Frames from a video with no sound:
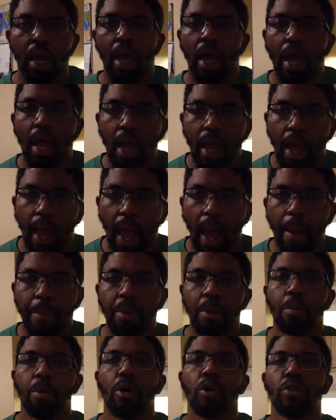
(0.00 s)
a
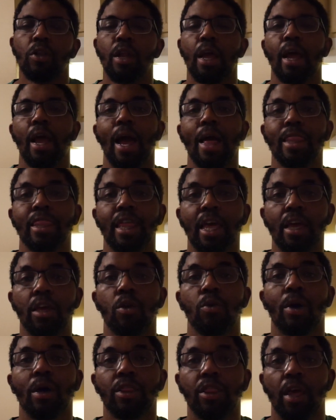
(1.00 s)
happy birthday, I
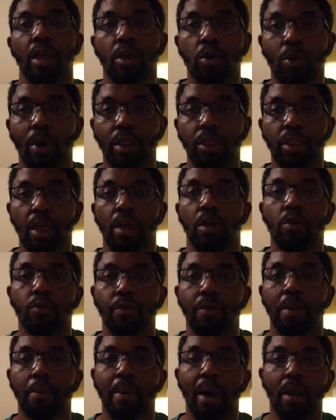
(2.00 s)
thank you, I thank you, I thank you
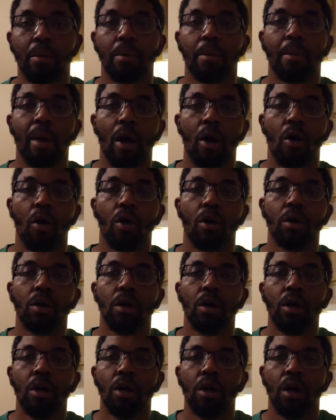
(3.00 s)
from the bottom of my heart.
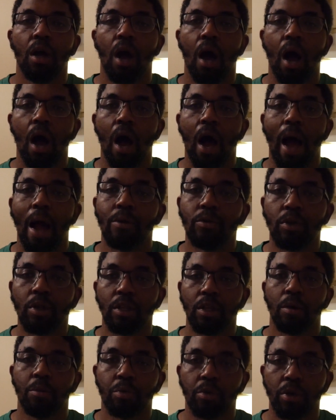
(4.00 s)
I
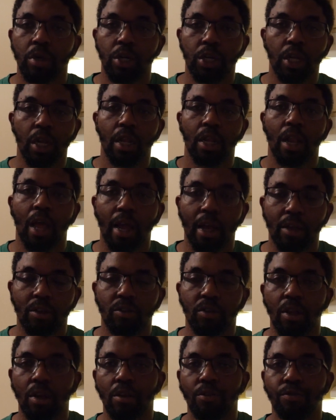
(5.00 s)
really appreciate it. Like I
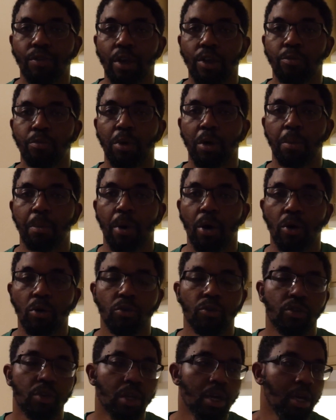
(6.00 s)
said in the Facebook
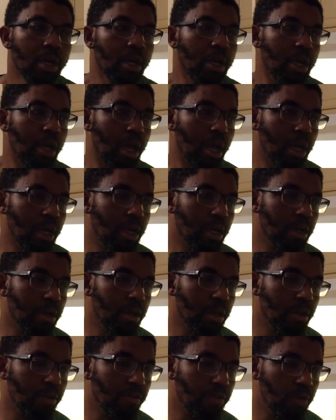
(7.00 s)
post,
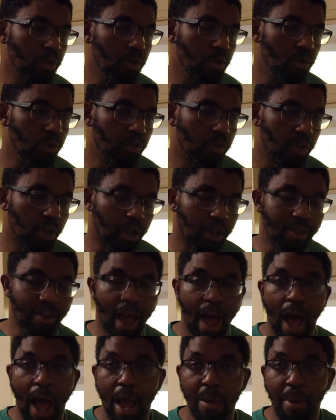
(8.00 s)
if you took
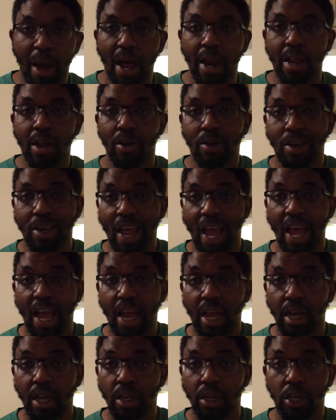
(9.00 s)
time out of your
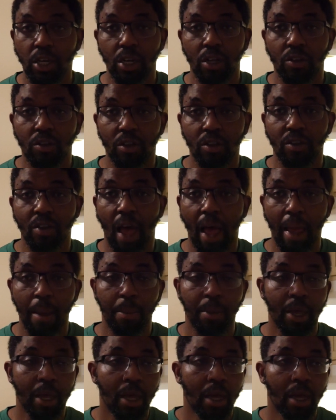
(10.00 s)
day just to type